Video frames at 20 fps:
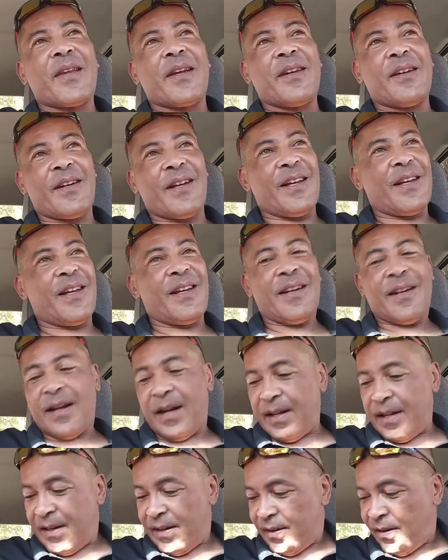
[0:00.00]
You got to eat it.
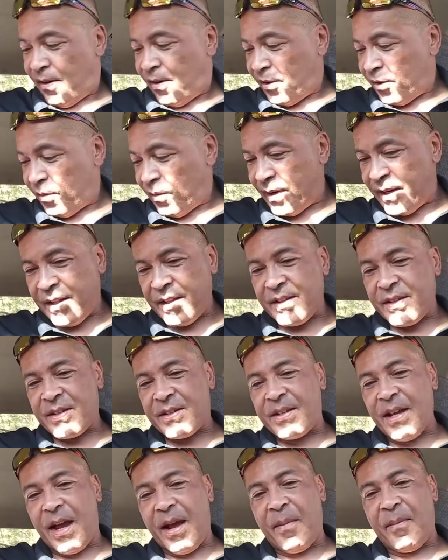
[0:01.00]
I ate all the way to the
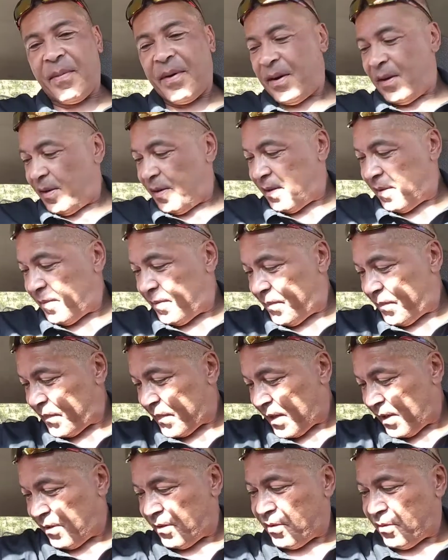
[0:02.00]
stem.
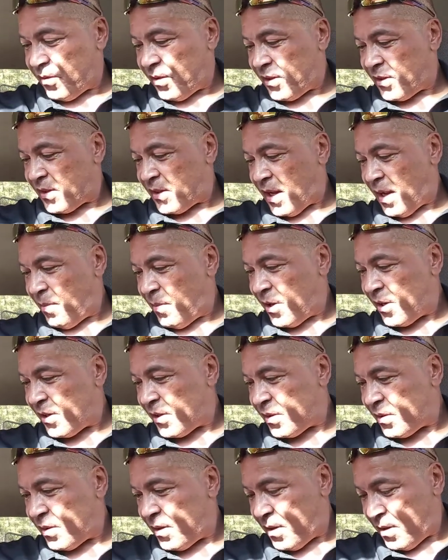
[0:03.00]
I don't know where the stem
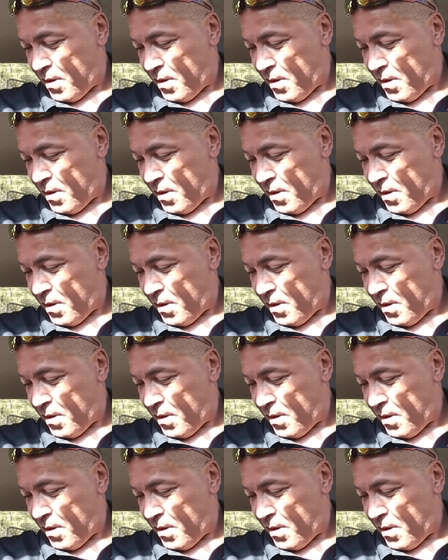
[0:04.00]
is.